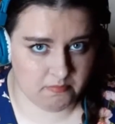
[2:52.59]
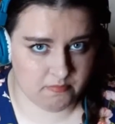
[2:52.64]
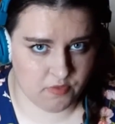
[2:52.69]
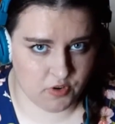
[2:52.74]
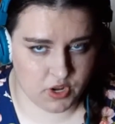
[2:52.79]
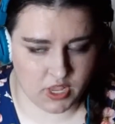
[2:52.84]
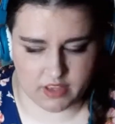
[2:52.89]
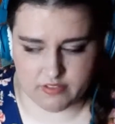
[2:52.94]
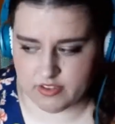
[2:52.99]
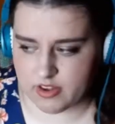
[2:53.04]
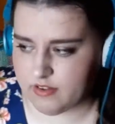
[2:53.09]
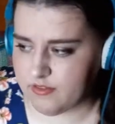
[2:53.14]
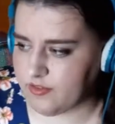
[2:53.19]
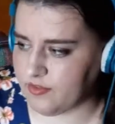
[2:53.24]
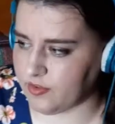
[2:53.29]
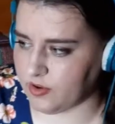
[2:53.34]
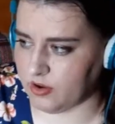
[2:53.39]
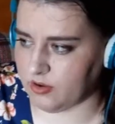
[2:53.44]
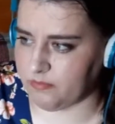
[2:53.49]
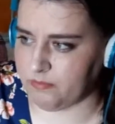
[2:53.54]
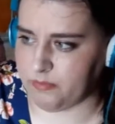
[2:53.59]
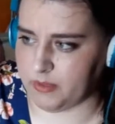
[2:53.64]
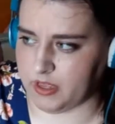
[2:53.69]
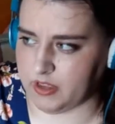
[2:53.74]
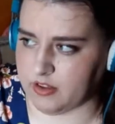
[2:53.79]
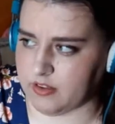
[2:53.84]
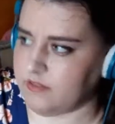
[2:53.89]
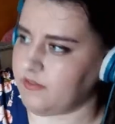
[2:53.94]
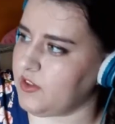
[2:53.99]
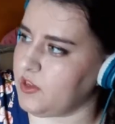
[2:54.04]
forgiven for
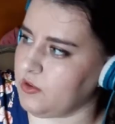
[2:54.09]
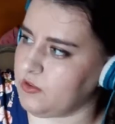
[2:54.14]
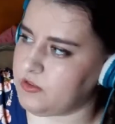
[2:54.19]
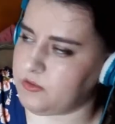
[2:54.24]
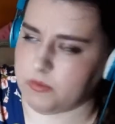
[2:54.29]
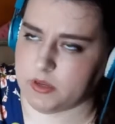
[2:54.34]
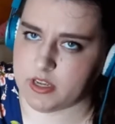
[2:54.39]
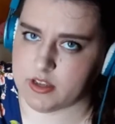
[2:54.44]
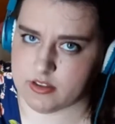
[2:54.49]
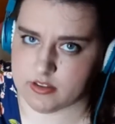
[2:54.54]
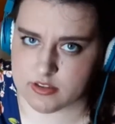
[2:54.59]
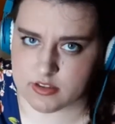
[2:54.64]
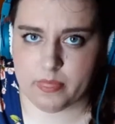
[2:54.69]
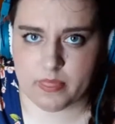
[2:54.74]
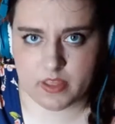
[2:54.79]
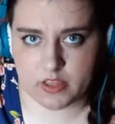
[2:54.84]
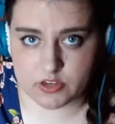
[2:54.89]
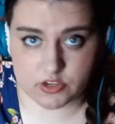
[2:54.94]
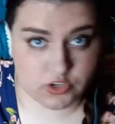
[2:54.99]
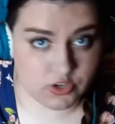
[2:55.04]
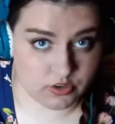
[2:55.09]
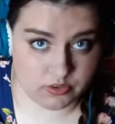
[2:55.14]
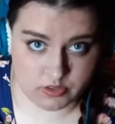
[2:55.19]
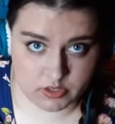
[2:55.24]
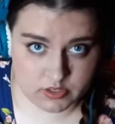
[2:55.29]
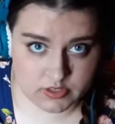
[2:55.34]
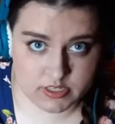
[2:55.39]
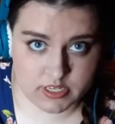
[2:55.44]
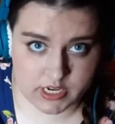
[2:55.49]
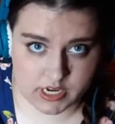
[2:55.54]
being confused because it sure
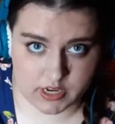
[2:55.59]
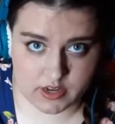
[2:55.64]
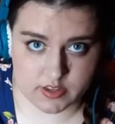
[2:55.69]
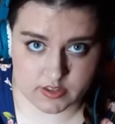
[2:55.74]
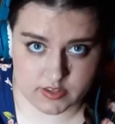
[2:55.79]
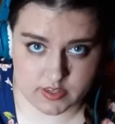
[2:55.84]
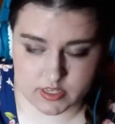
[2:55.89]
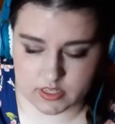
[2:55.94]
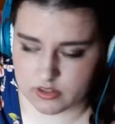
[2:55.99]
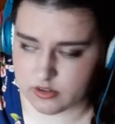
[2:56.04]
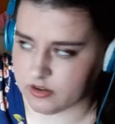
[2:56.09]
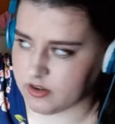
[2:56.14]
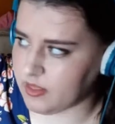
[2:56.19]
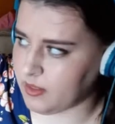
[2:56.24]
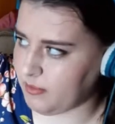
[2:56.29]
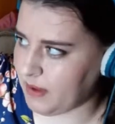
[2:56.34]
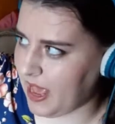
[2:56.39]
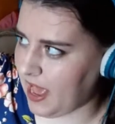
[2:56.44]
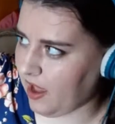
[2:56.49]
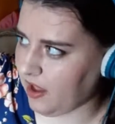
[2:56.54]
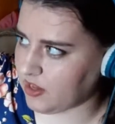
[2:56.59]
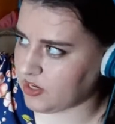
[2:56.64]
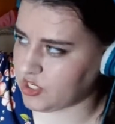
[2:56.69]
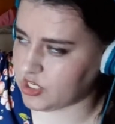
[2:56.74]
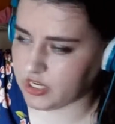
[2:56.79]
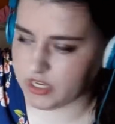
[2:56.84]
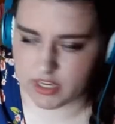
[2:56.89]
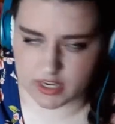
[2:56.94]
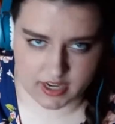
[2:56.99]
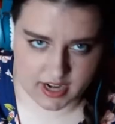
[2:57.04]
looks like a concealer in the
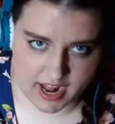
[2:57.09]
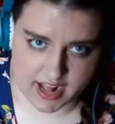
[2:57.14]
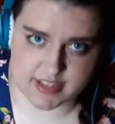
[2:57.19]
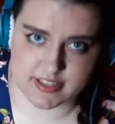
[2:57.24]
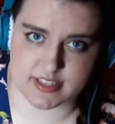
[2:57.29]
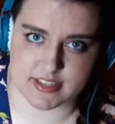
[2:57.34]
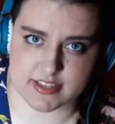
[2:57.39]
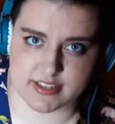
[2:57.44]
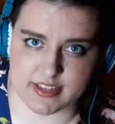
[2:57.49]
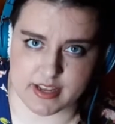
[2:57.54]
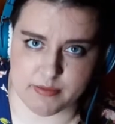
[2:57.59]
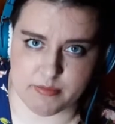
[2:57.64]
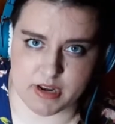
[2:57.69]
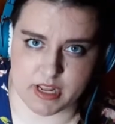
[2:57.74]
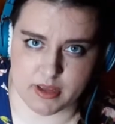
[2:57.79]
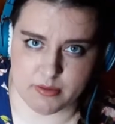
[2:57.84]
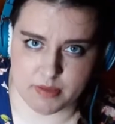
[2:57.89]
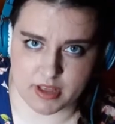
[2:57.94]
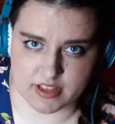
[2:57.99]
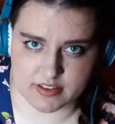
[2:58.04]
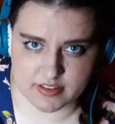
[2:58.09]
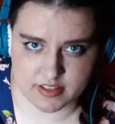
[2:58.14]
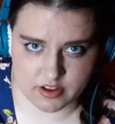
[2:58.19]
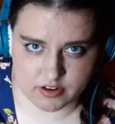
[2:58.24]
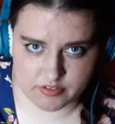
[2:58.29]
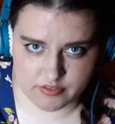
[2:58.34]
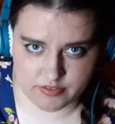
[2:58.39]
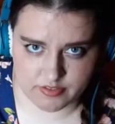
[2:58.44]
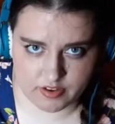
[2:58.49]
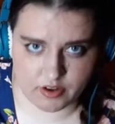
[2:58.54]
packaging and it has the same name as
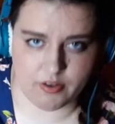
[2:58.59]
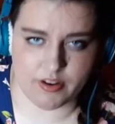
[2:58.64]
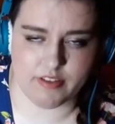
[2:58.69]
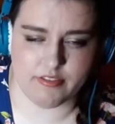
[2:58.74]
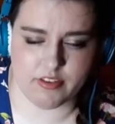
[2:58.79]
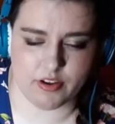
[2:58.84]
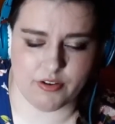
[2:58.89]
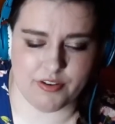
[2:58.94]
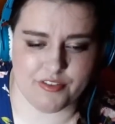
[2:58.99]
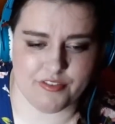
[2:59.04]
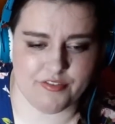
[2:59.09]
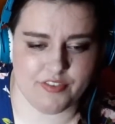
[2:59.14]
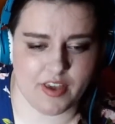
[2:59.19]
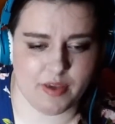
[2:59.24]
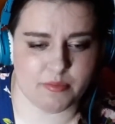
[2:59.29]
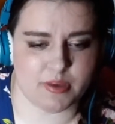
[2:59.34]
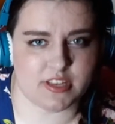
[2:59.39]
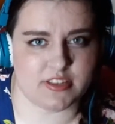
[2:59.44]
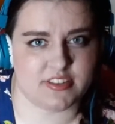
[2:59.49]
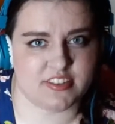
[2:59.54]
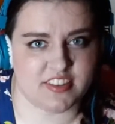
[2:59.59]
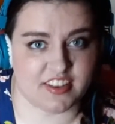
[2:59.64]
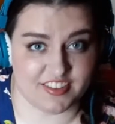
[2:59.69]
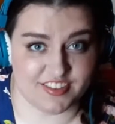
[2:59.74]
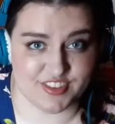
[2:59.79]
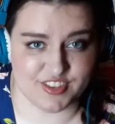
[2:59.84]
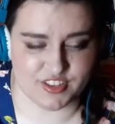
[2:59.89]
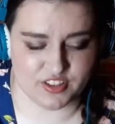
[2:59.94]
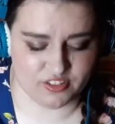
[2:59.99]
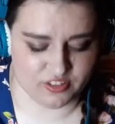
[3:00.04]
their very, very famous
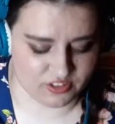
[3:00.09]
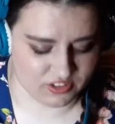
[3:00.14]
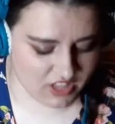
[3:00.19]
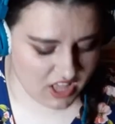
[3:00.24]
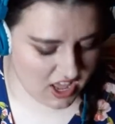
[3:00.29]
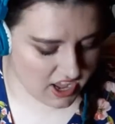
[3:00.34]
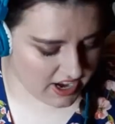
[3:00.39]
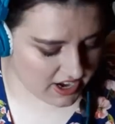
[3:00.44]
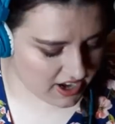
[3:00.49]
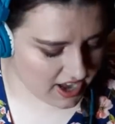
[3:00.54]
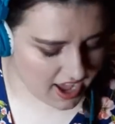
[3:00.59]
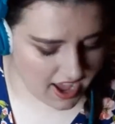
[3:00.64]
concealer line.